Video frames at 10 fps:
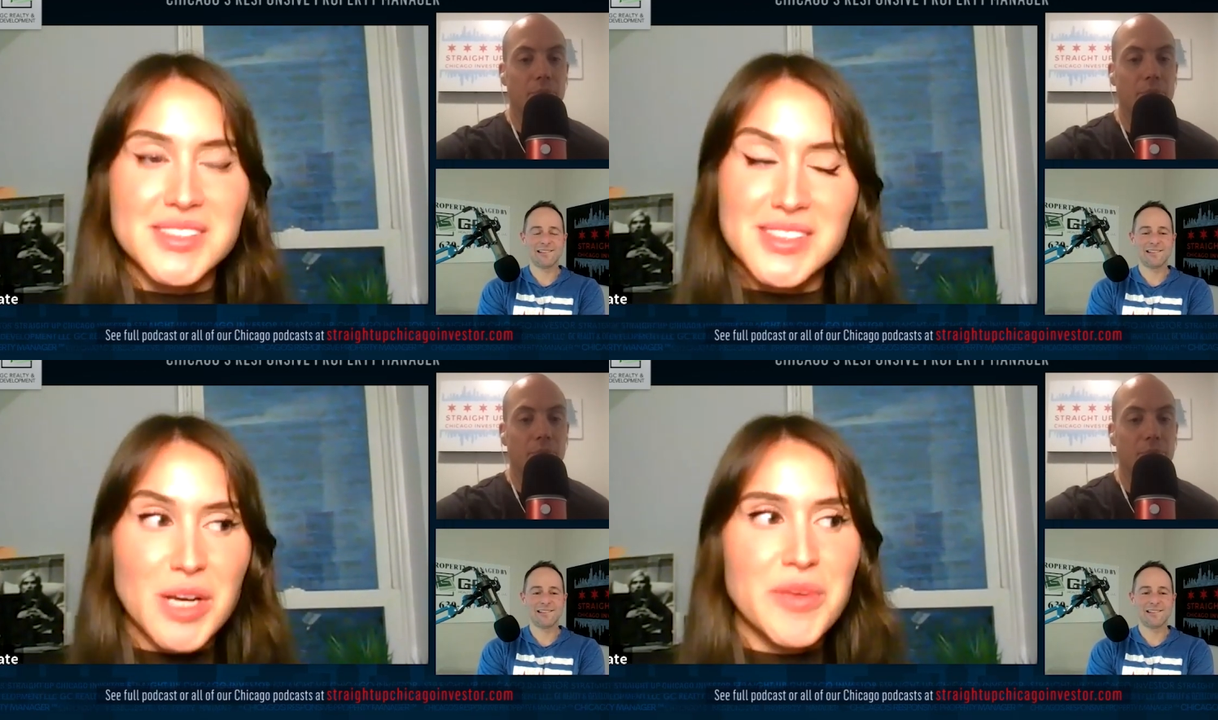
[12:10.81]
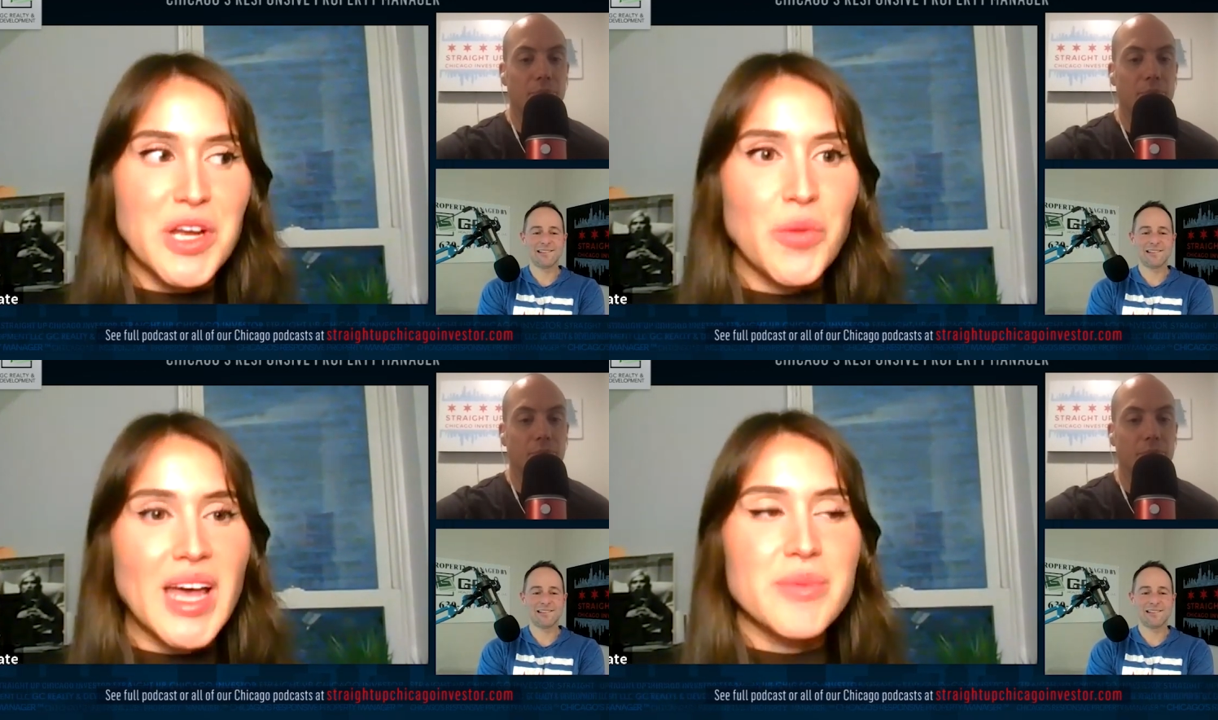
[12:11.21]
Speaker 1: to tear me
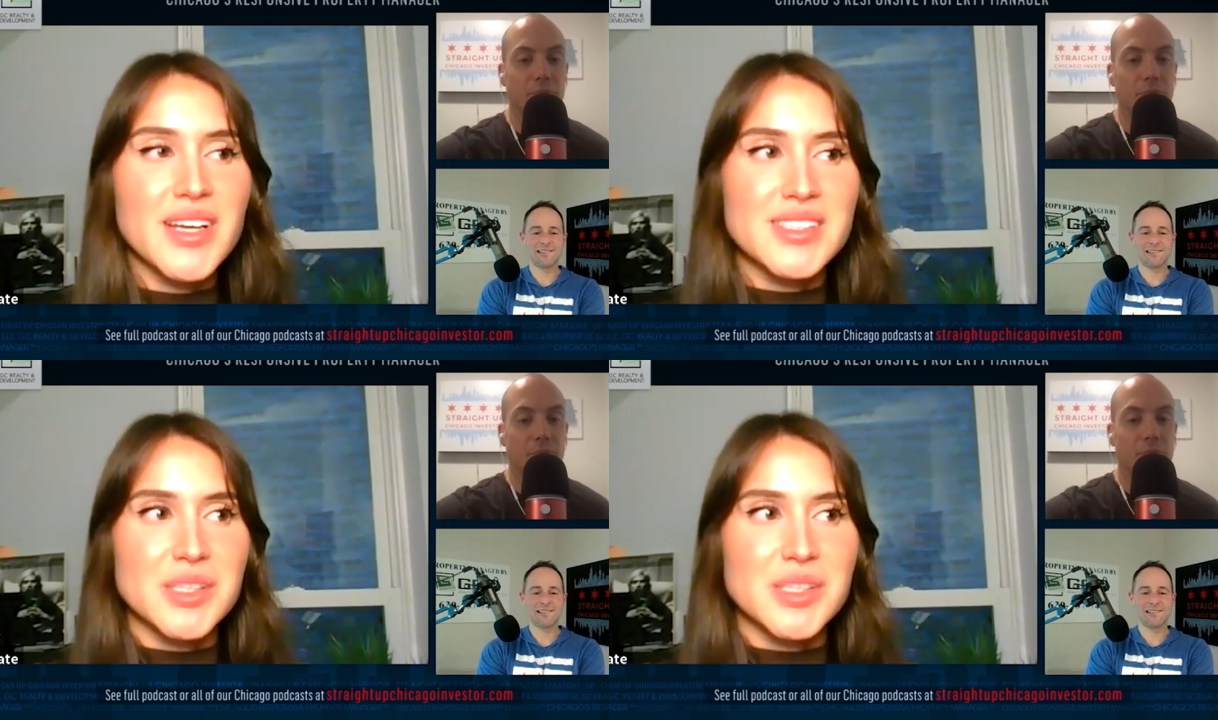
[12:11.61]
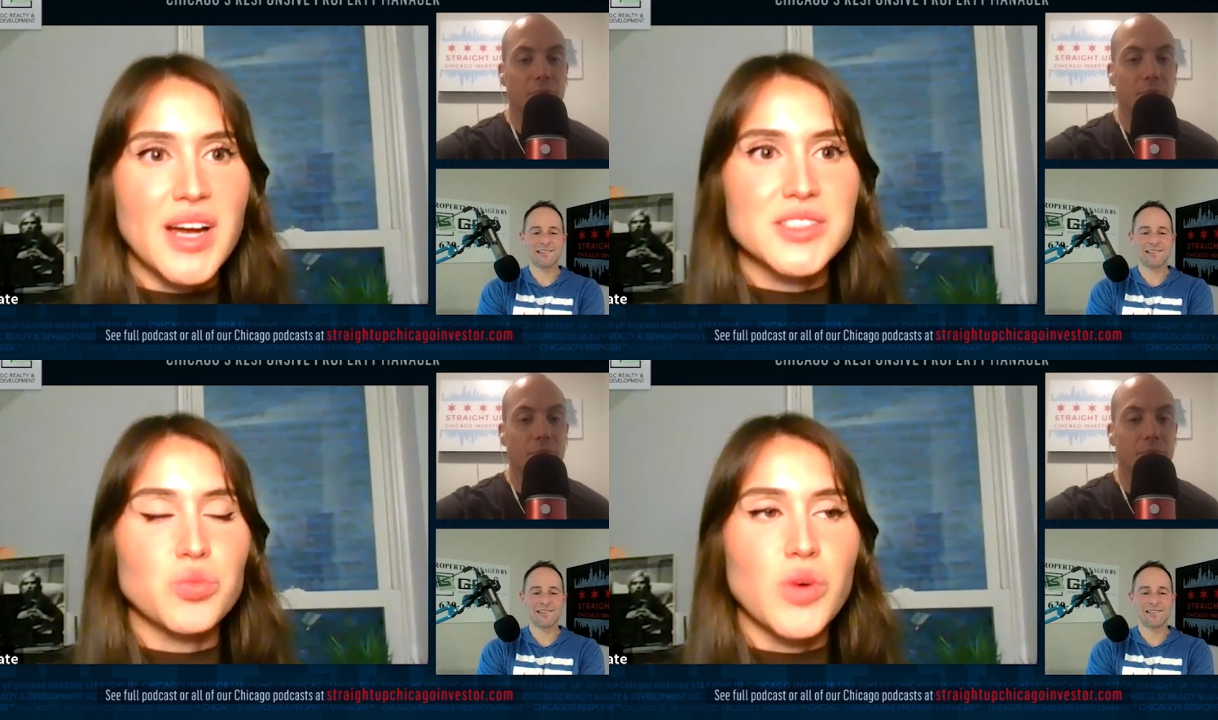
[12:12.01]
away because the
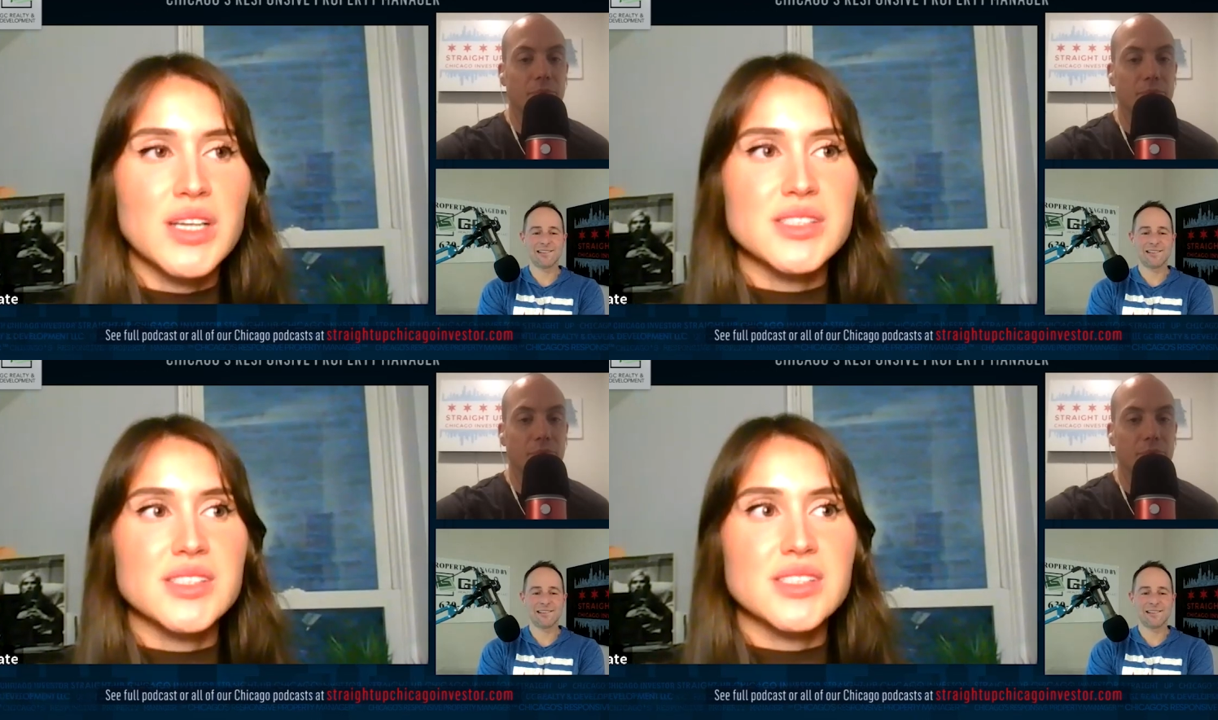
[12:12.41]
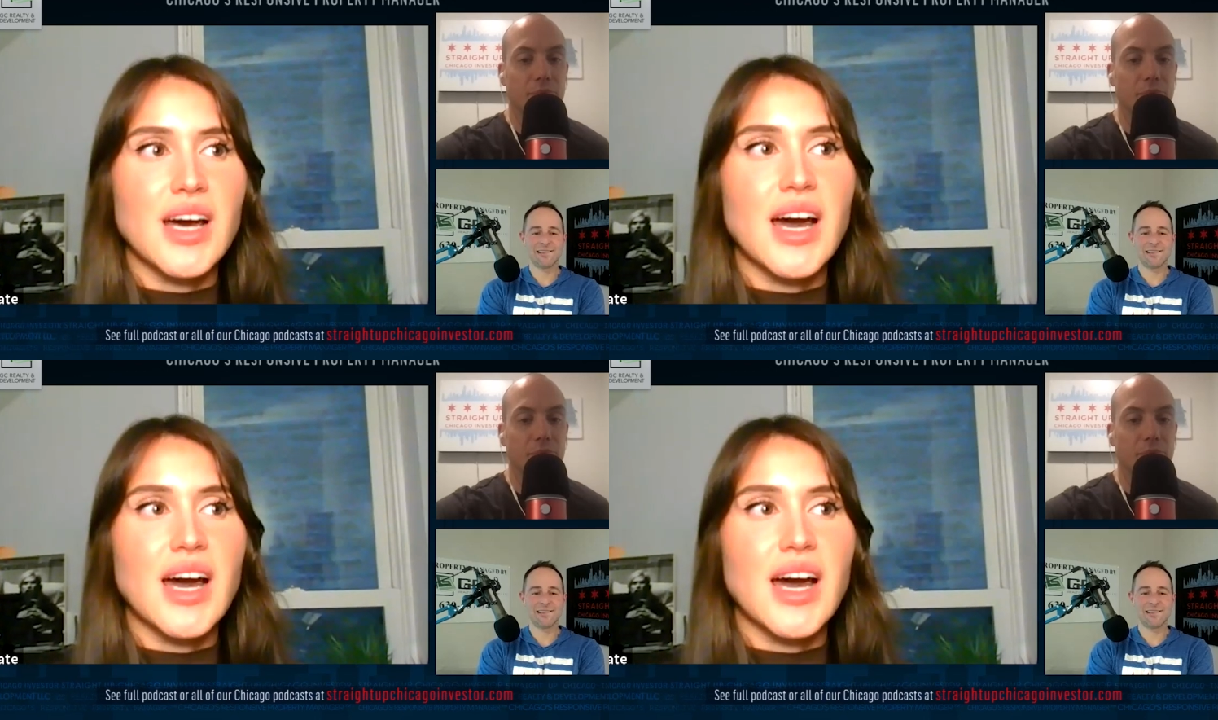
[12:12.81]
price was